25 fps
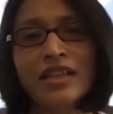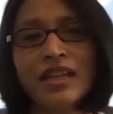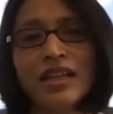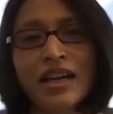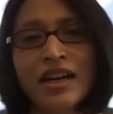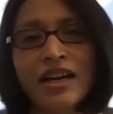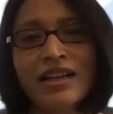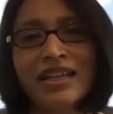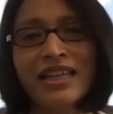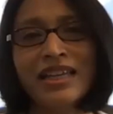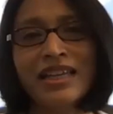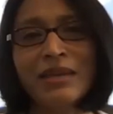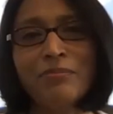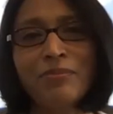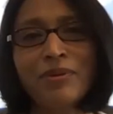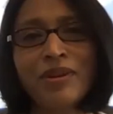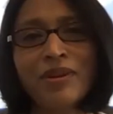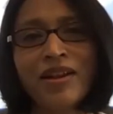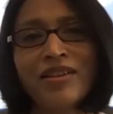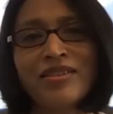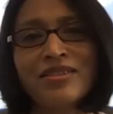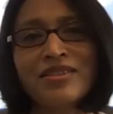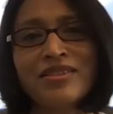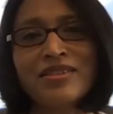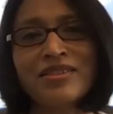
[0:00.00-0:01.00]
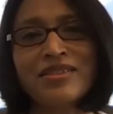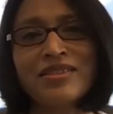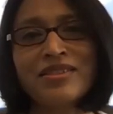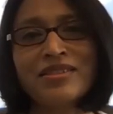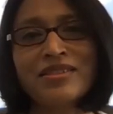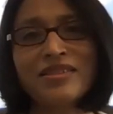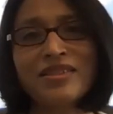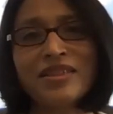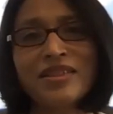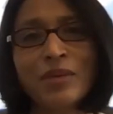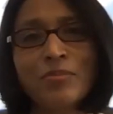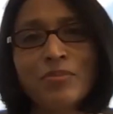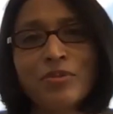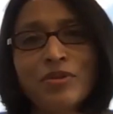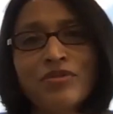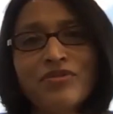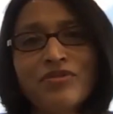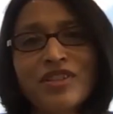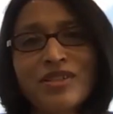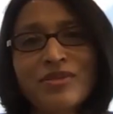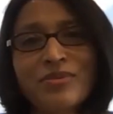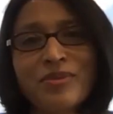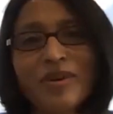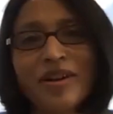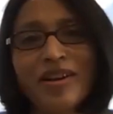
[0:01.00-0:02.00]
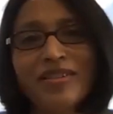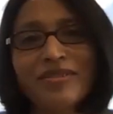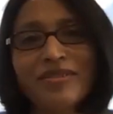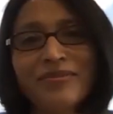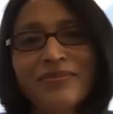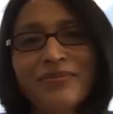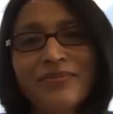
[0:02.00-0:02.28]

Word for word: uh, implants approved as well.